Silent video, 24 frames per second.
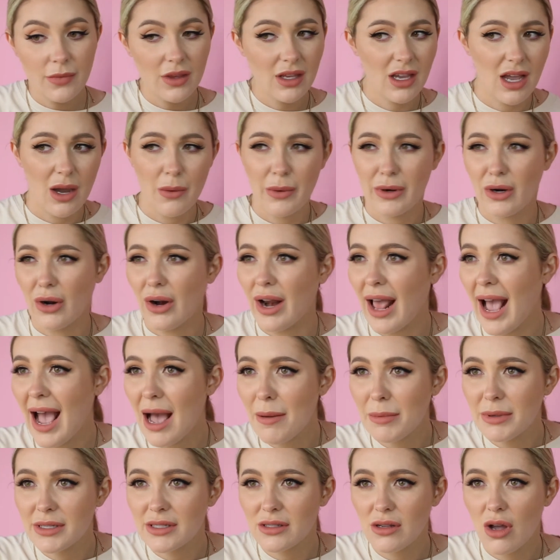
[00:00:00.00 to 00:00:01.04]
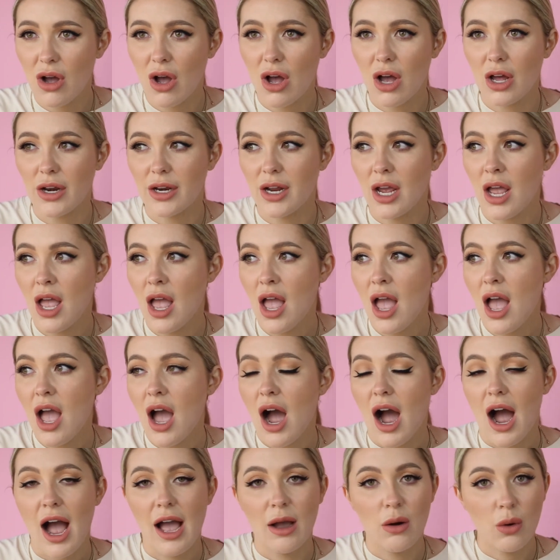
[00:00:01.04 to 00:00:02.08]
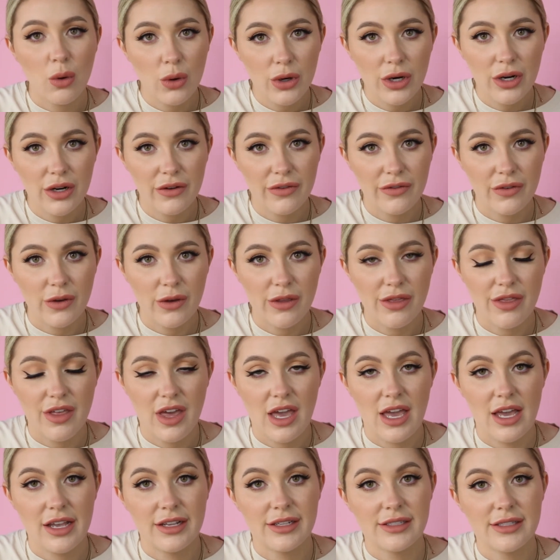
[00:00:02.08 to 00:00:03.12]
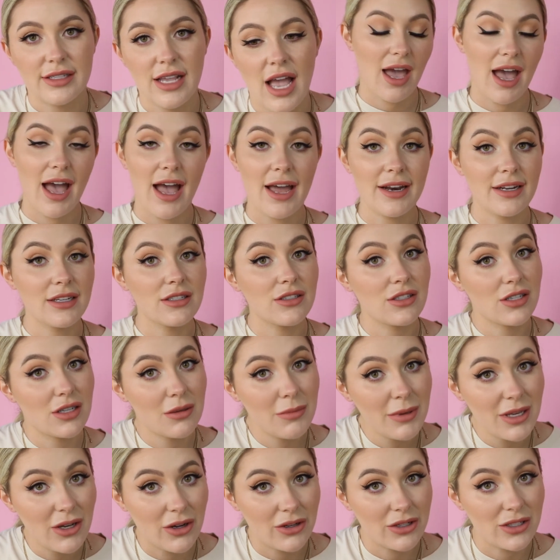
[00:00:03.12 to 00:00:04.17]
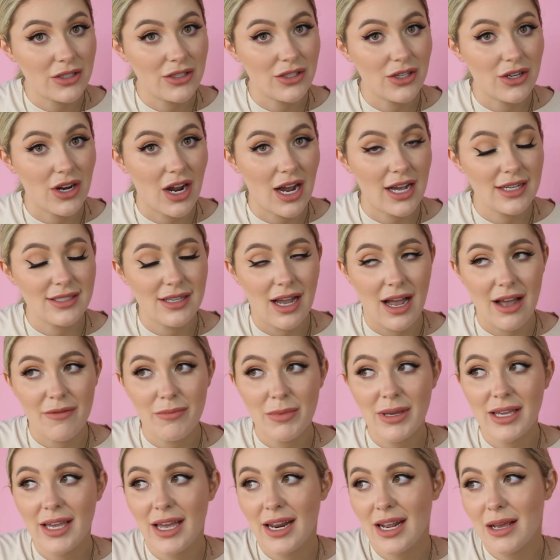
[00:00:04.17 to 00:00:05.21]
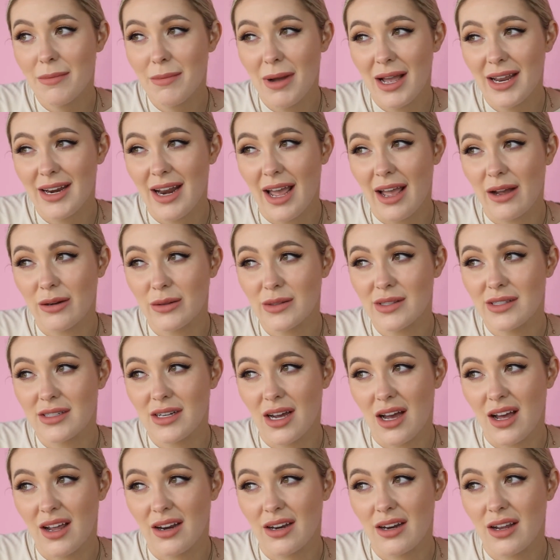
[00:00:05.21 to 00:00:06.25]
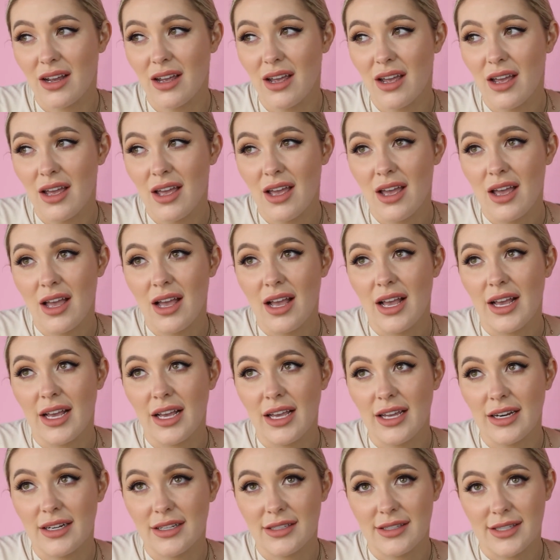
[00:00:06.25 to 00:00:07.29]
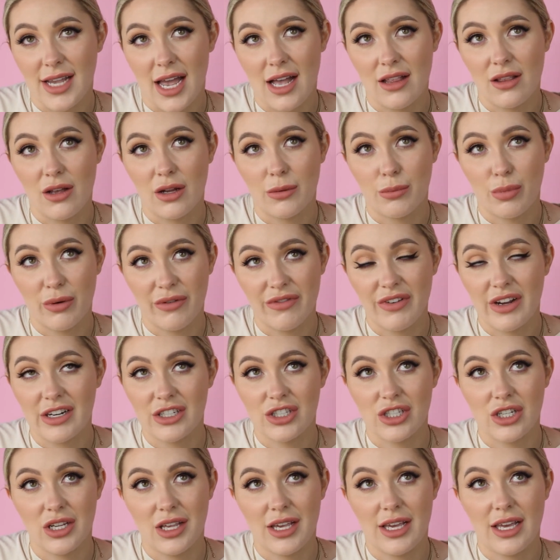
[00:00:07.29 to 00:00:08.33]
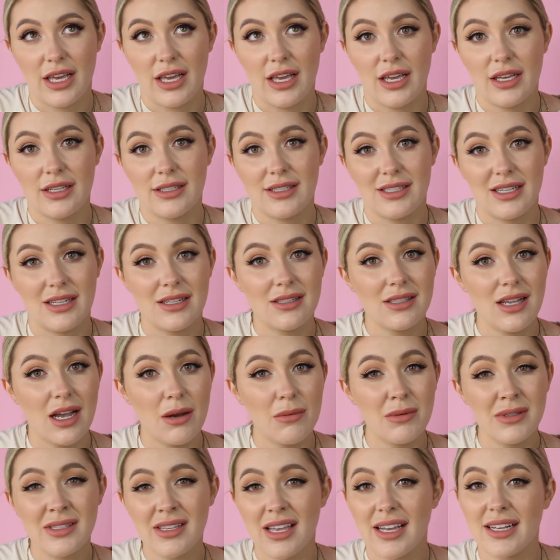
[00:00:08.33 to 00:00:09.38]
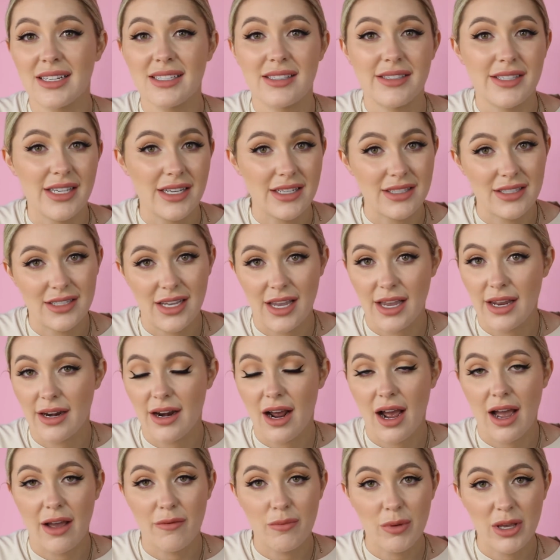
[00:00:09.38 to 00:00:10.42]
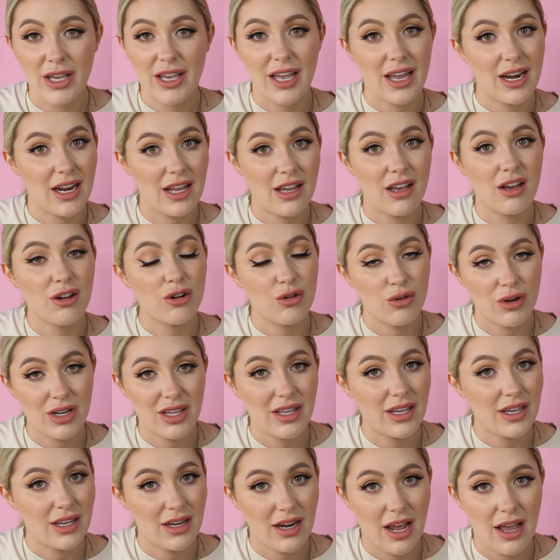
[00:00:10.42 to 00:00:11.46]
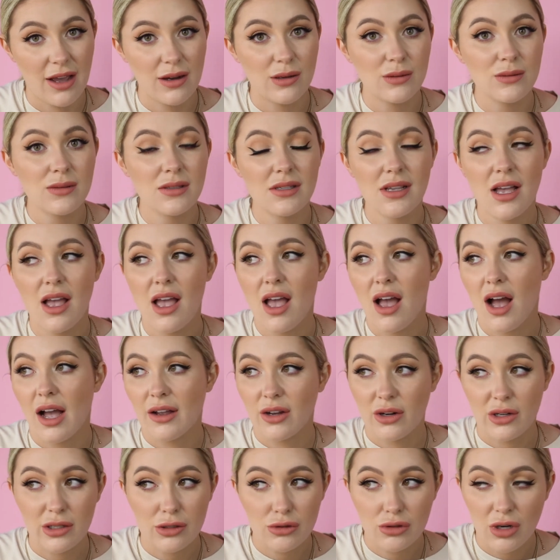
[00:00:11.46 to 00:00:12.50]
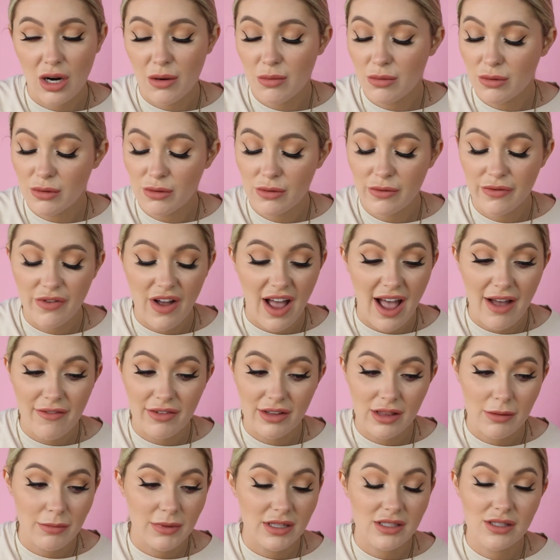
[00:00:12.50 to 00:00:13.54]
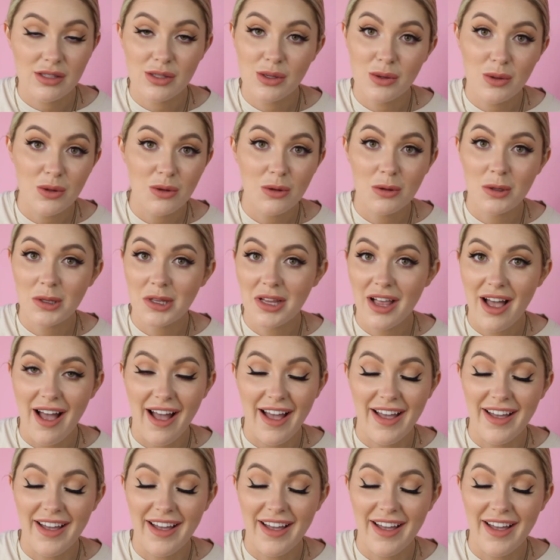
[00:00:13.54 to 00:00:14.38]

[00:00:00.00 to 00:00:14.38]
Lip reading: I went on Amazon, I ordered a few things, and to be honest you guys, I've been getting my nails done in a salon professionally since I was like 16. I've been getting acrylic nails. Got in trouble for having them at school